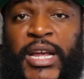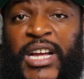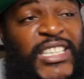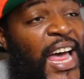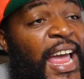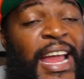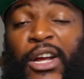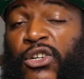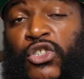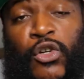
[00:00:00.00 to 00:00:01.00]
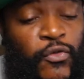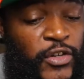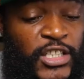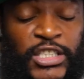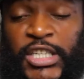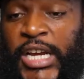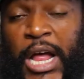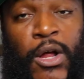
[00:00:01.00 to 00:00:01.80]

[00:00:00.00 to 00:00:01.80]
You know what I'm saying? I ain't go to school for this shit.